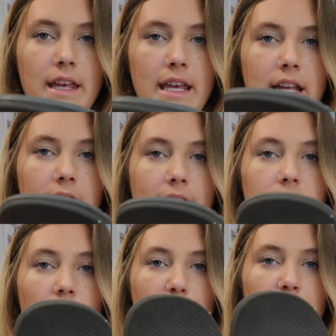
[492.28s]
the like
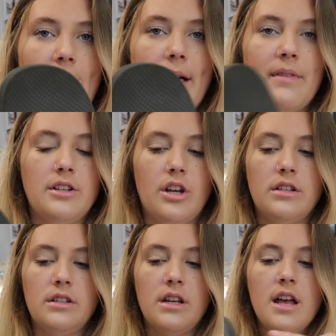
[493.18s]
toe strap. That
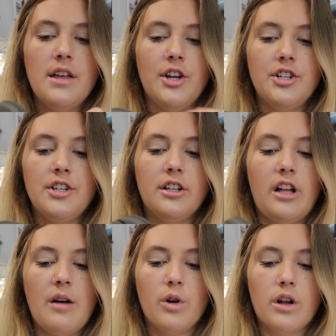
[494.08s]
just, they're just a
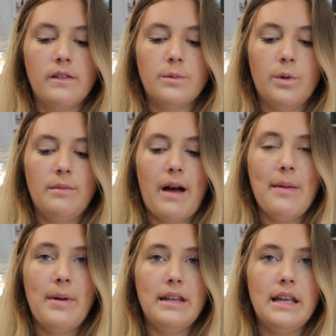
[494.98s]
lot more comfortable in my
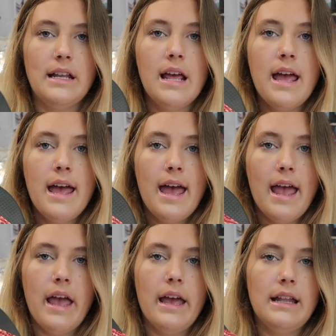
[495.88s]
opinion.
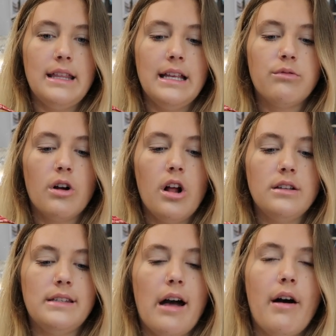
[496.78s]
And these were
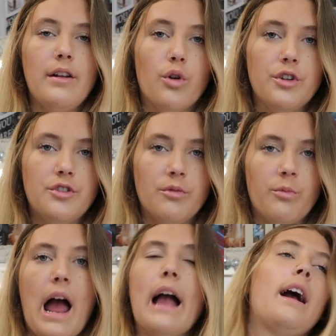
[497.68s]
on sale at Nordstrom
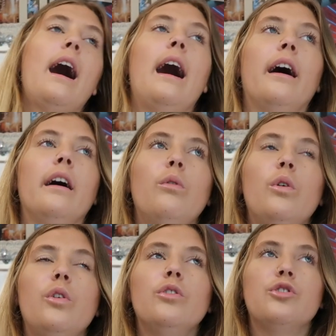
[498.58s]
Rack. I
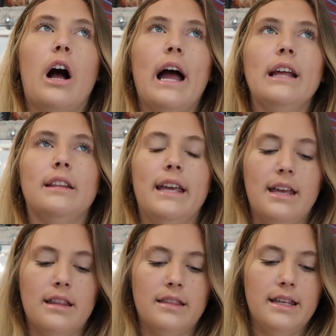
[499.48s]
will try and
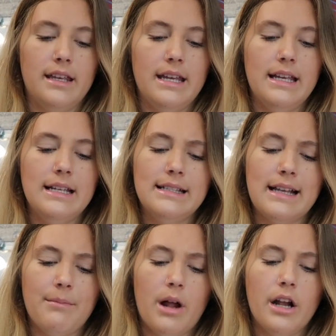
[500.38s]
link these.
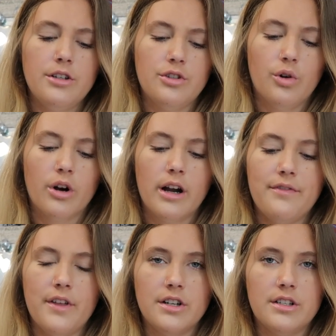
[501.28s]
I'm not sure
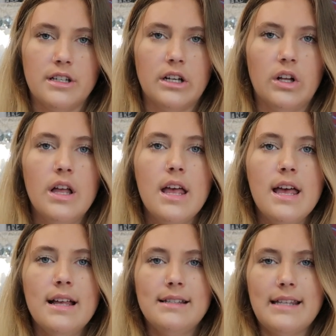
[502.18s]
if they're still
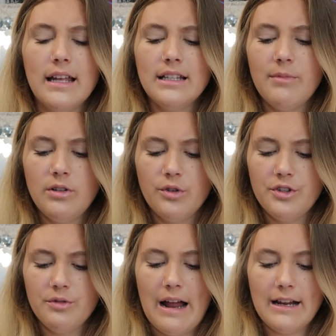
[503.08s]
selling them on
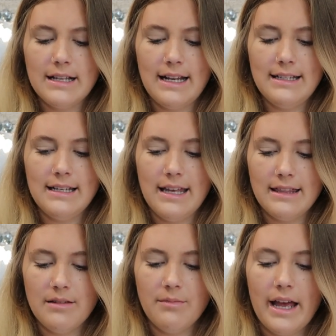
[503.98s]
Nordstrom Rack because I did
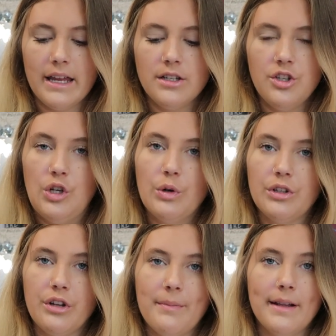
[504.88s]
get them like 2 or
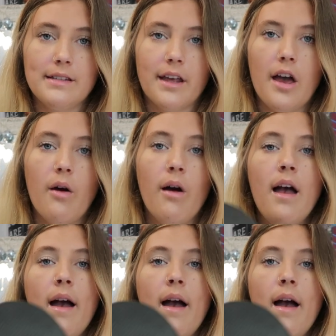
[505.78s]
3 months ago.